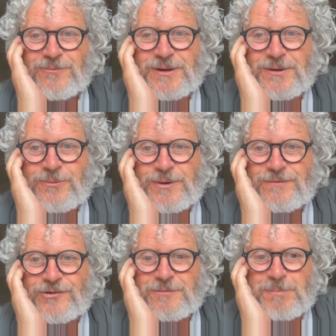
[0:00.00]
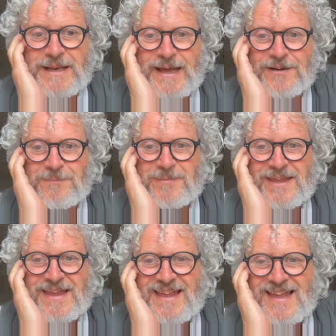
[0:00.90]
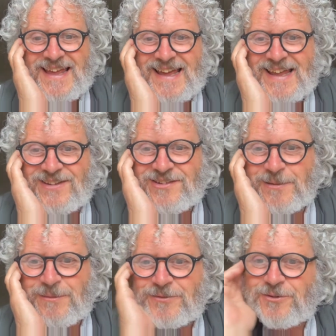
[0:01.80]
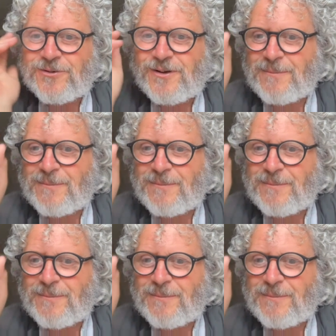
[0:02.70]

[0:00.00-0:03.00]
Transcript: we've just been at, and some of you